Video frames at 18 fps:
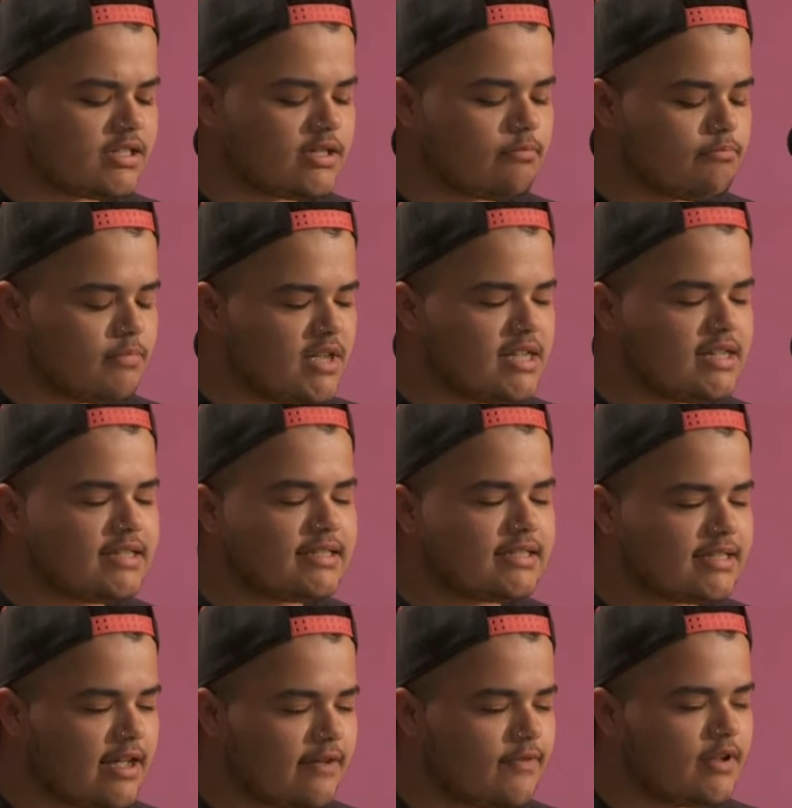to me.
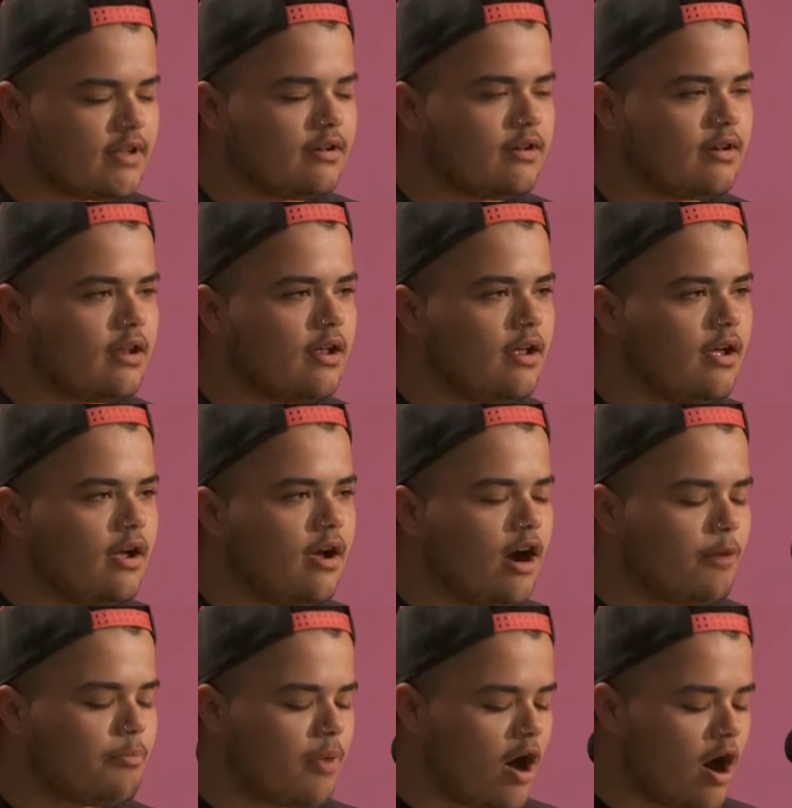Seven,
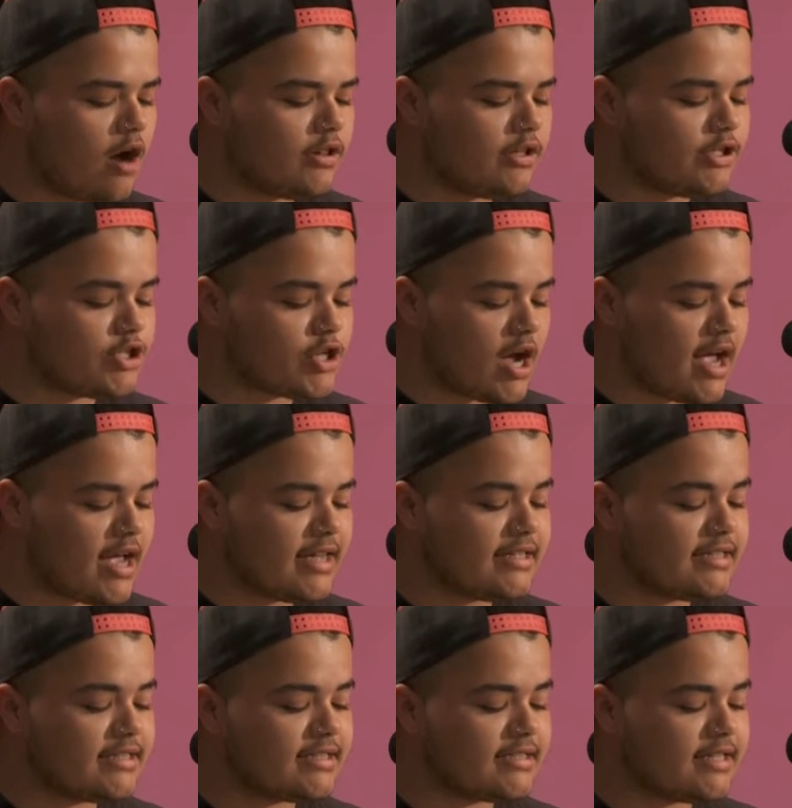
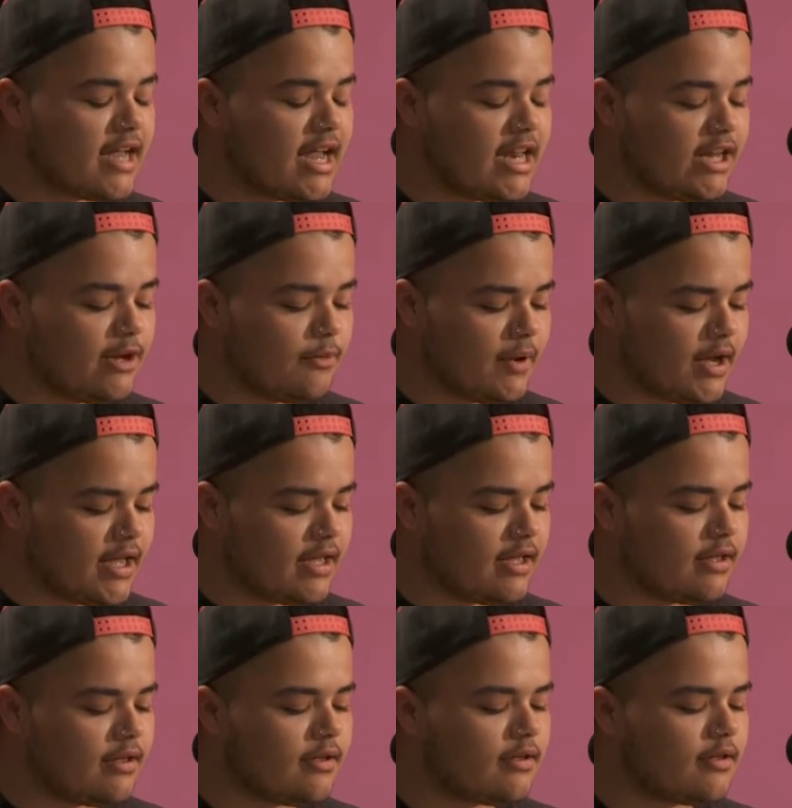apologize anyway.